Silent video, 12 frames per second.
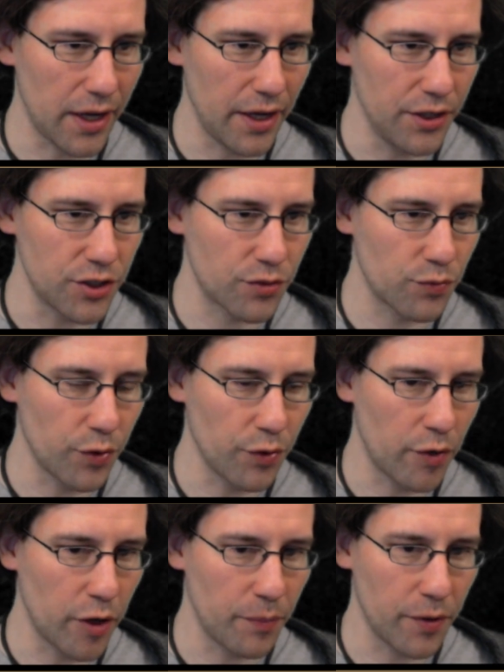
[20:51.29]
I just
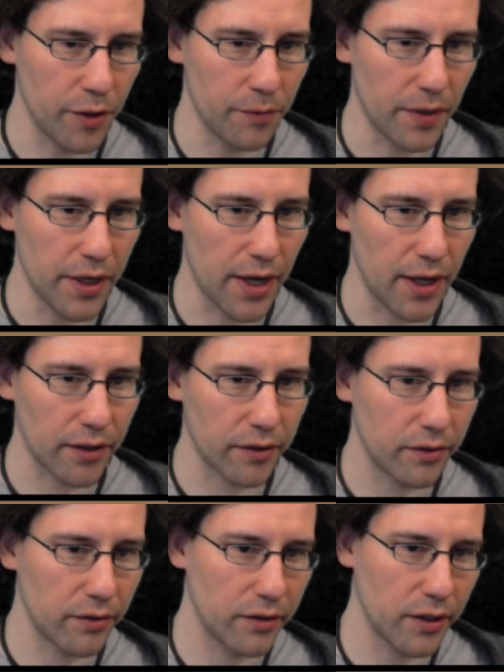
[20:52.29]
wouldn't want to put it in my deck.
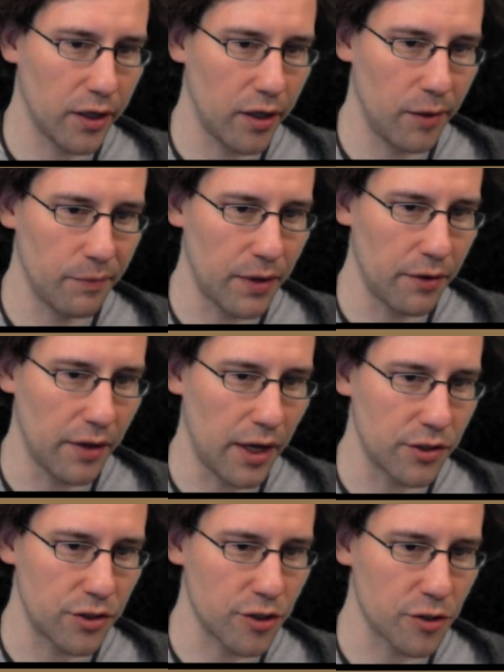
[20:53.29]
Um, I,
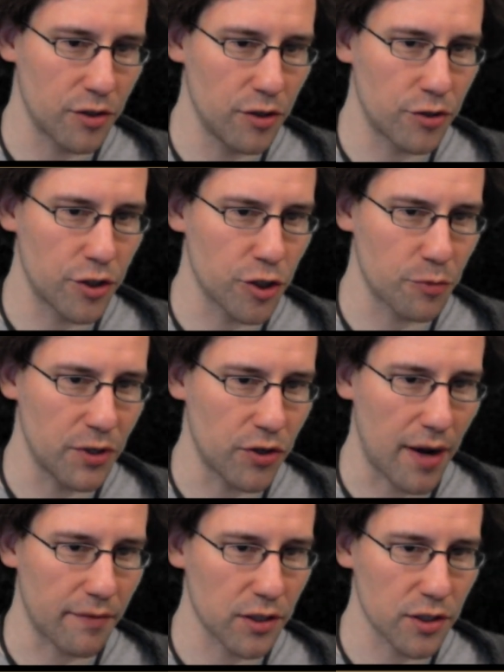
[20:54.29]
I should just, you should just be
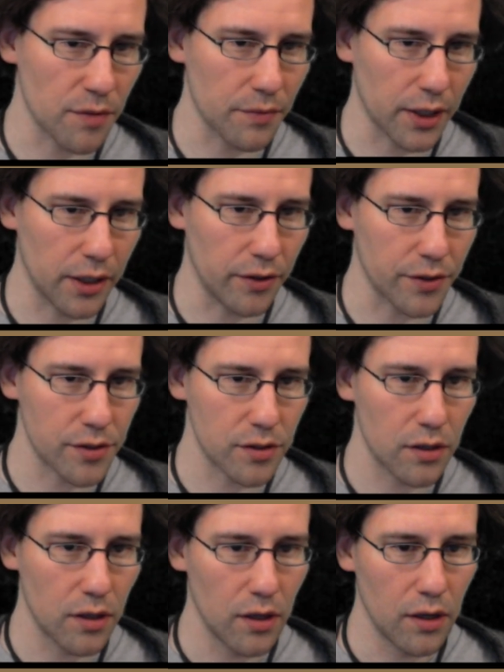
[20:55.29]
drafting something
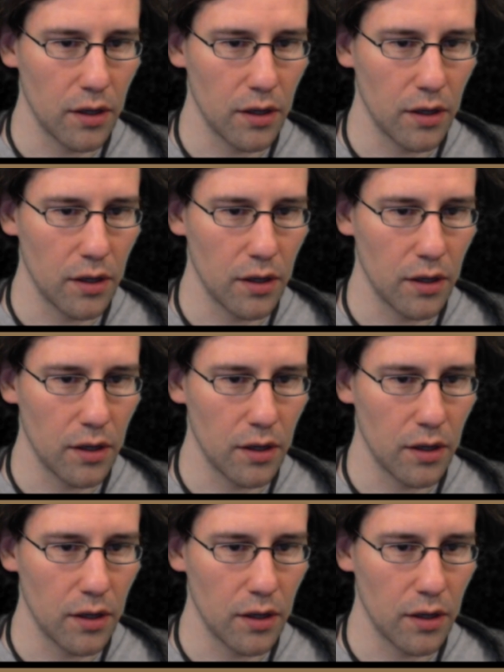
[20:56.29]
else.